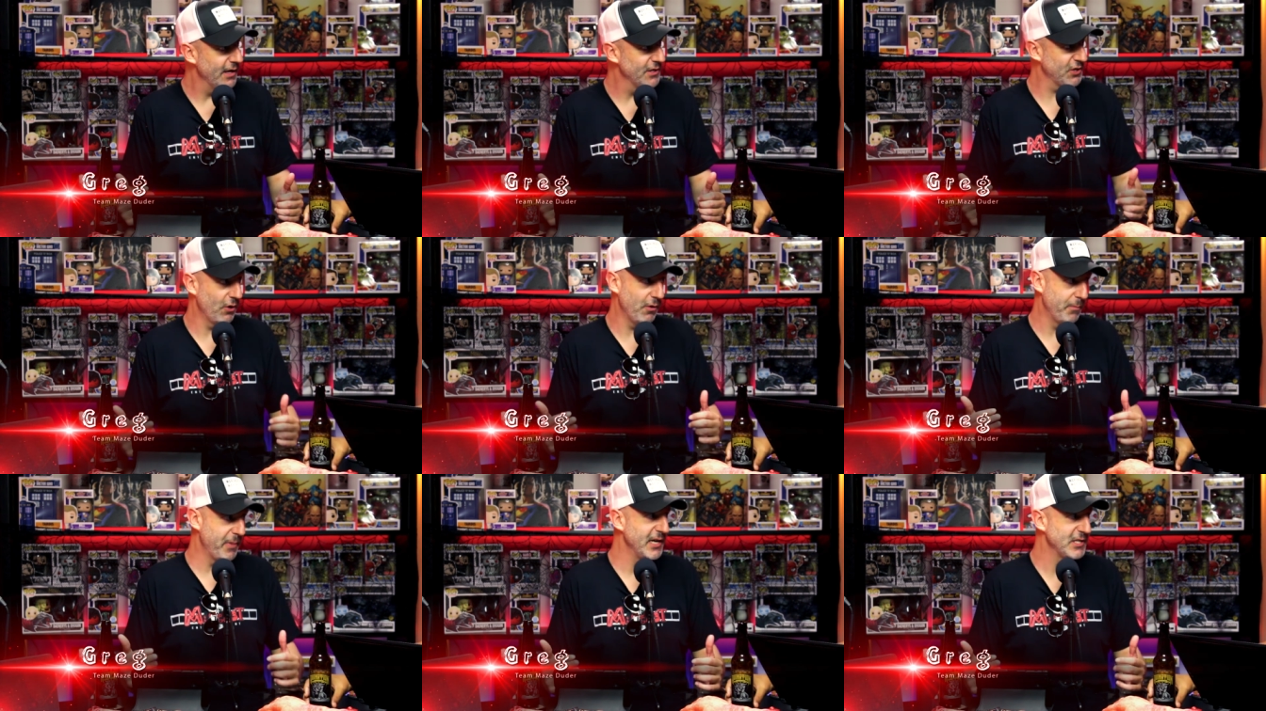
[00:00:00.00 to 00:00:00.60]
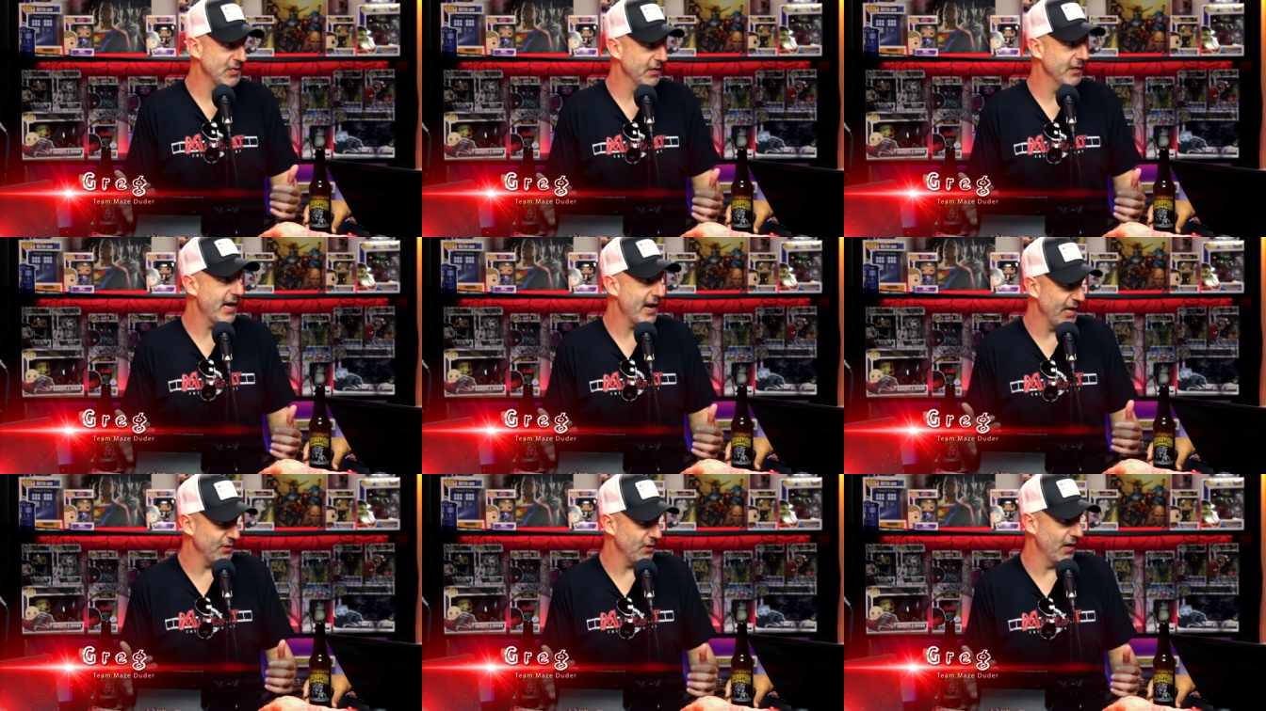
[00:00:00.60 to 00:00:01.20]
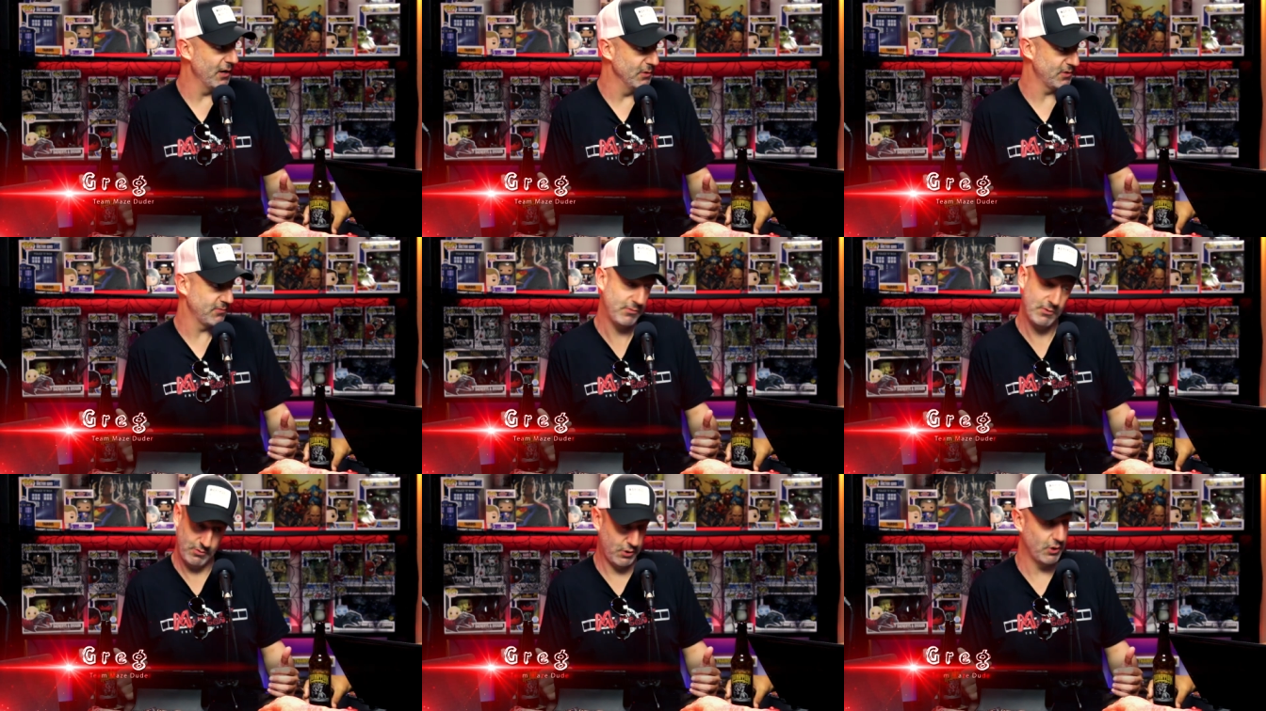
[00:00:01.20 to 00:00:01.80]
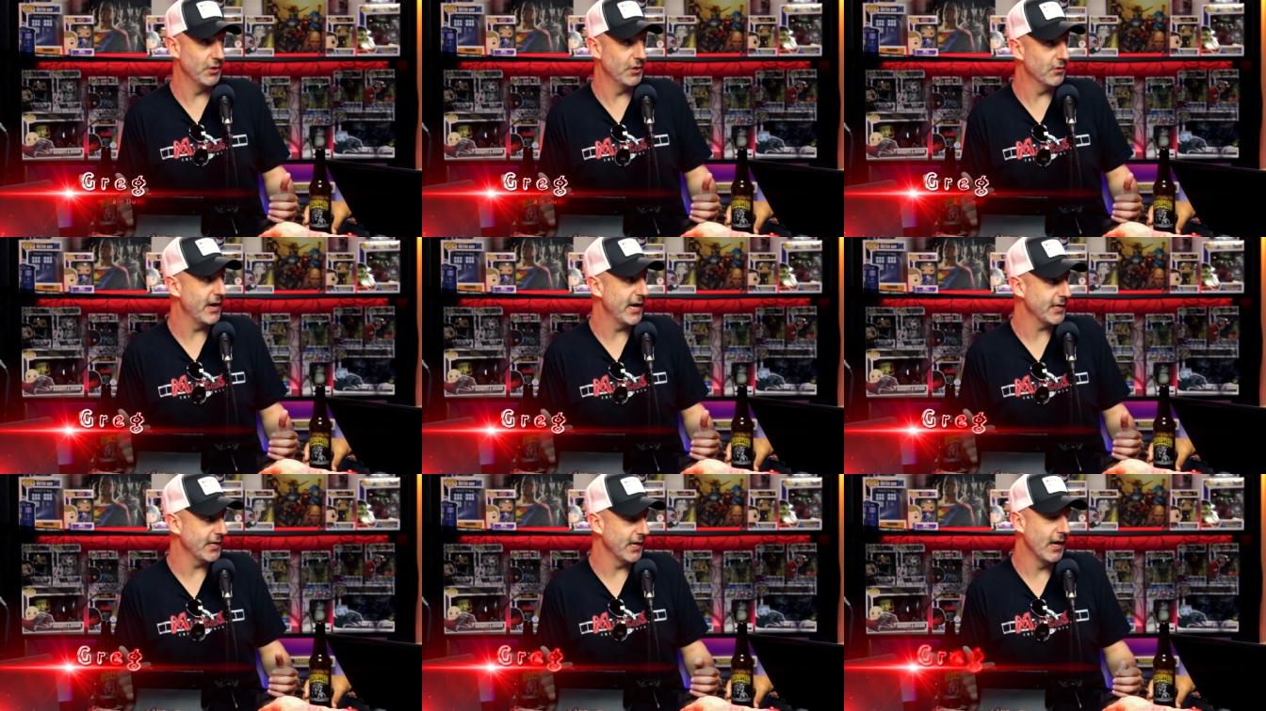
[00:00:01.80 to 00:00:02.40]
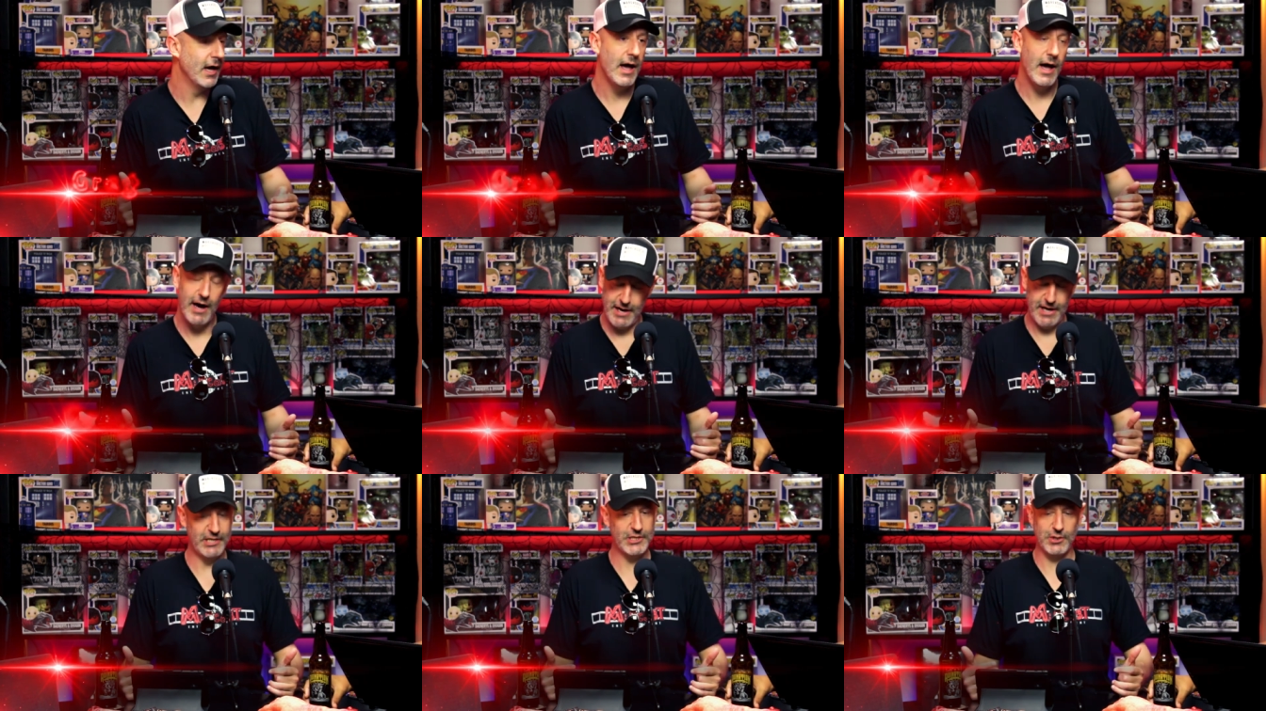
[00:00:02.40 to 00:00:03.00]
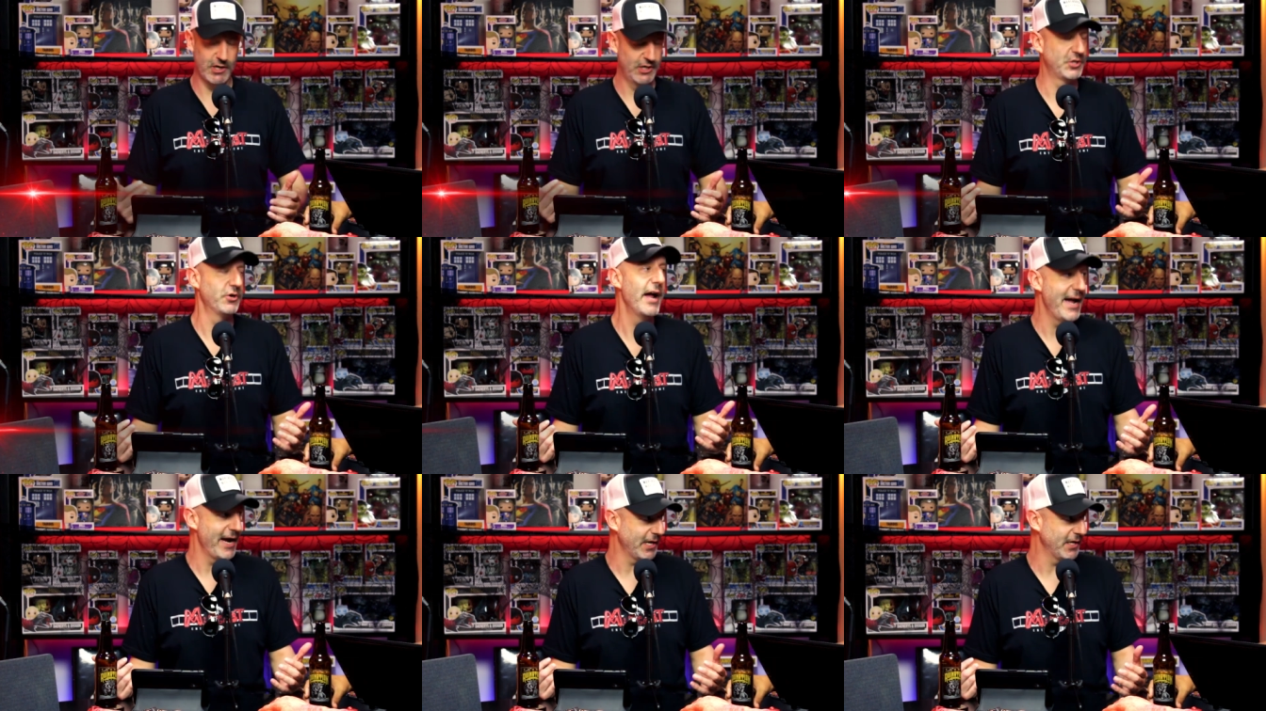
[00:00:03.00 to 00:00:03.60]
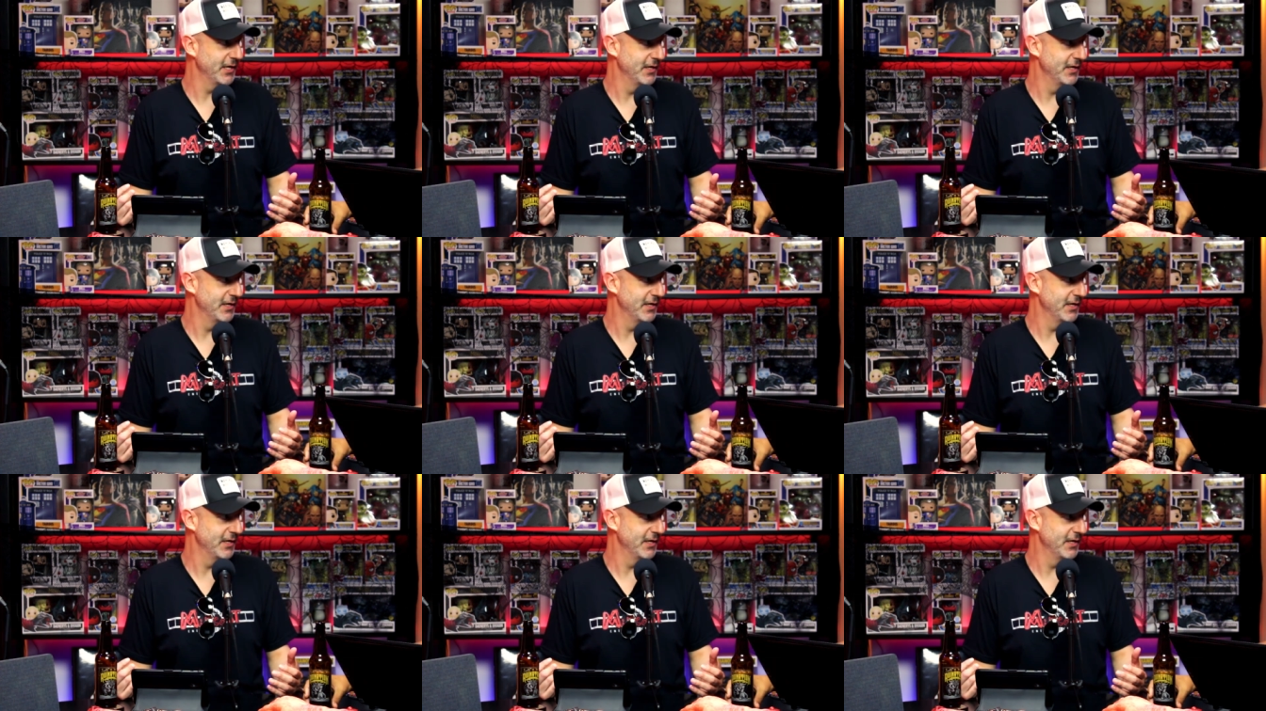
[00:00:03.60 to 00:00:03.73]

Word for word: So based on that, I thought it was good directing. I just thought it dragged.